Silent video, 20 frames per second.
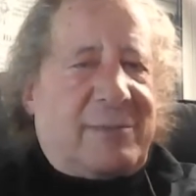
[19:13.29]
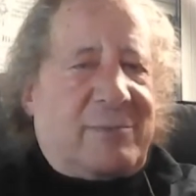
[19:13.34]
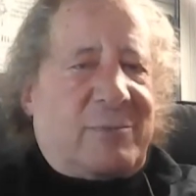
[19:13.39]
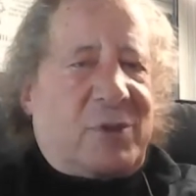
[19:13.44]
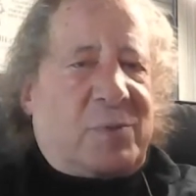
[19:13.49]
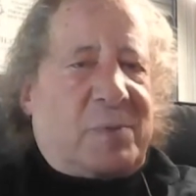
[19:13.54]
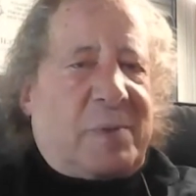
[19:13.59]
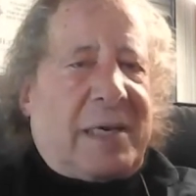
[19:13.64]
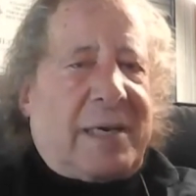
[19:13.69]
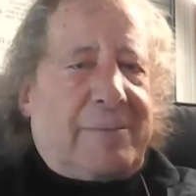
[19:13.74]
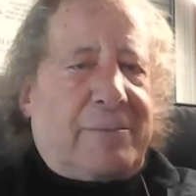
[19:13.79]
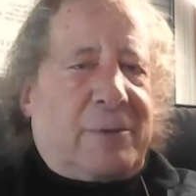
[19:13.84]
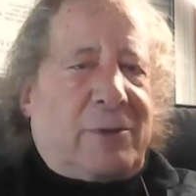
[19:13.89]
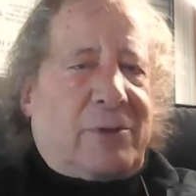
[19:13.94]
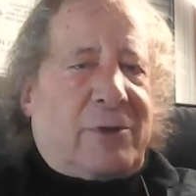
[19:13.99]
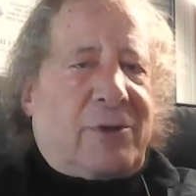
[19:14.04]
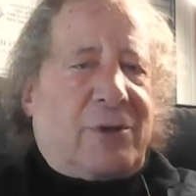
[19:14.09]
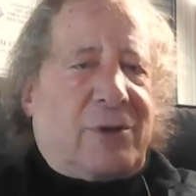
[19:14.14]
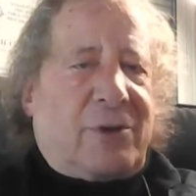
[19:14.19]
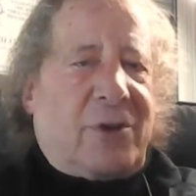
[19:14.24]
the most
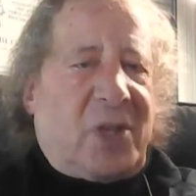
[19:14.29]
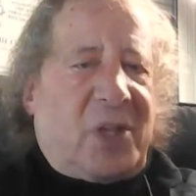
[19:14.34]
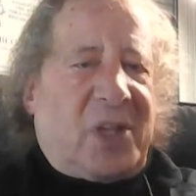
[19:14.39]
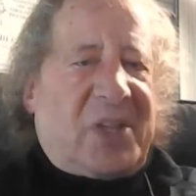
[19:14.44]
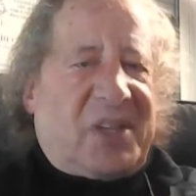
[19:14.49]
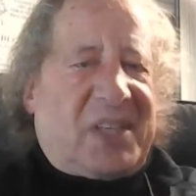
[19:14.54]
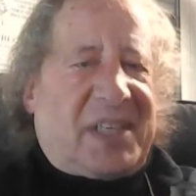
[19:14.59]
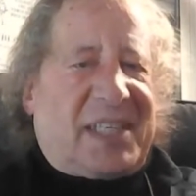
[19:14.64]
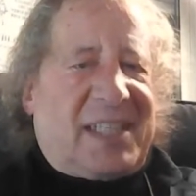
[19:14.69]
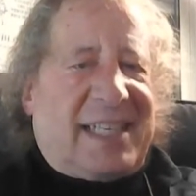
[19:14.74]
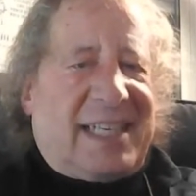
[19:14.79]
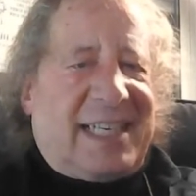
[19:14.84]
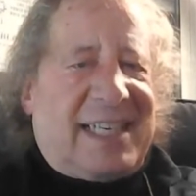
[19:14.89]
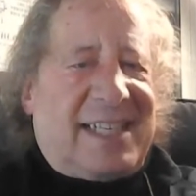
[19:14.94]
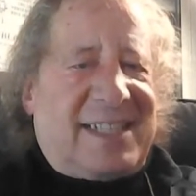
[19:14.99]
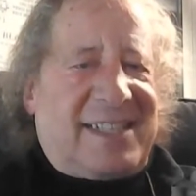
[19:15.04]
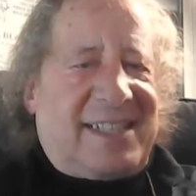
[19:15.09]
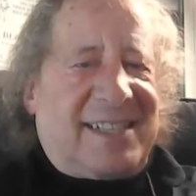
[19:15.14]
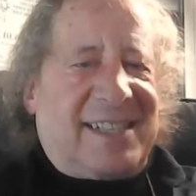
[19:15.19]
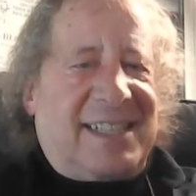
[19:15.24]
popular girl in the
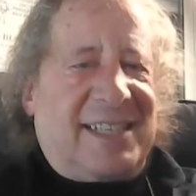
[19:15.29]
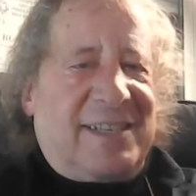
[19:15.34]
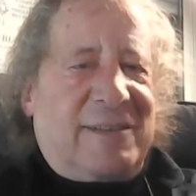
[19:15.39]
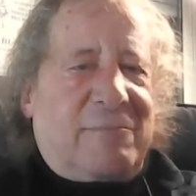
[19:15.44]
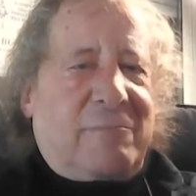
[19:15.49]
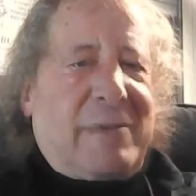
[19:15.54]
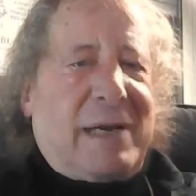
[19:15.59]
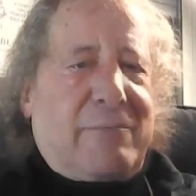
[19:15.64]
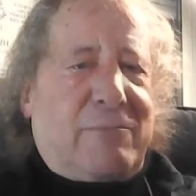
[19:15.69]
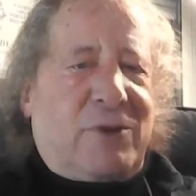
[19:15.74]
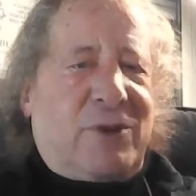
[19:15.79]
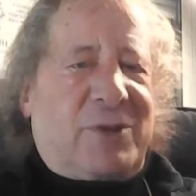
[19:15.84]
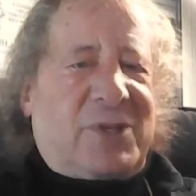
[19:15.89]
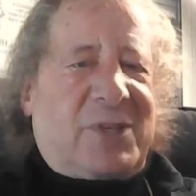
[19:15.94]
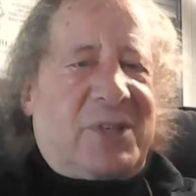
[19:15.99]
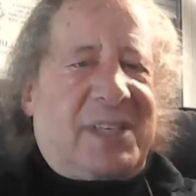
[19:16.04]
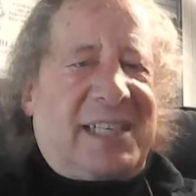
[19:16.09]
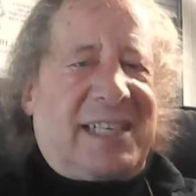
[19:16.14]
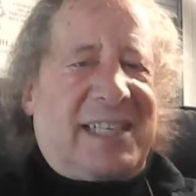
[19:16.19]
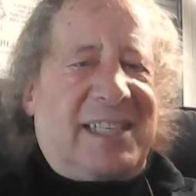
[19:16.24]
class. Remember,
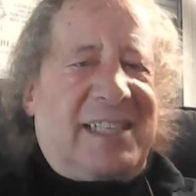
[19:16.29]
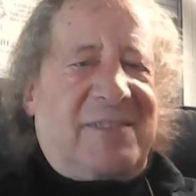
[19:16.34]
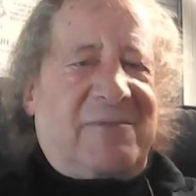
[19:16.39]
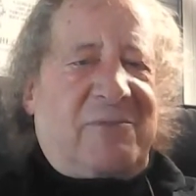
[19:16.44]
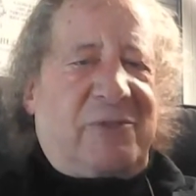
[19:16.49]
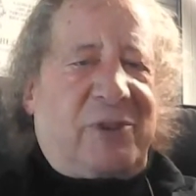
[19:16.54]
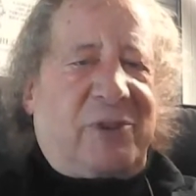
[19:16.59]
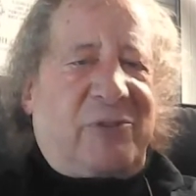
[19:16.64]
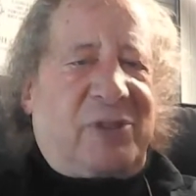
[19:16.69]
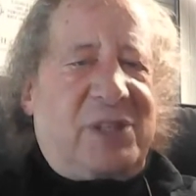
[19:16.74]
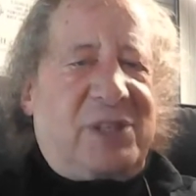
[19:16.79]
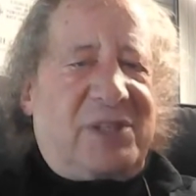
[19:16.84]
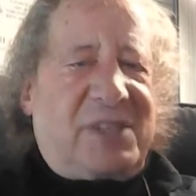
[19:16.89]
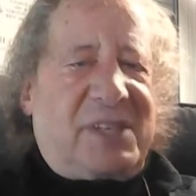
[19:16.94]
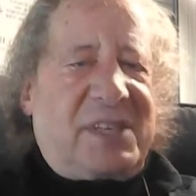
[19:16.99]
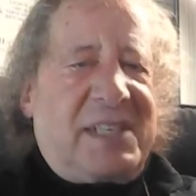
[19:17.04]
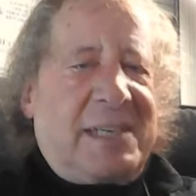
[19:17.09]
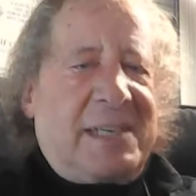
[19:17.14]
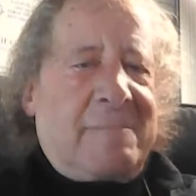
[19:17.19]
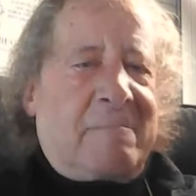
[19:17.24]
it's the
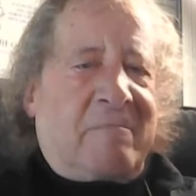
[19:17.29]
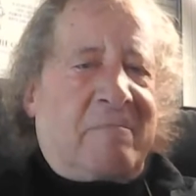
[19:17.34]
1950s.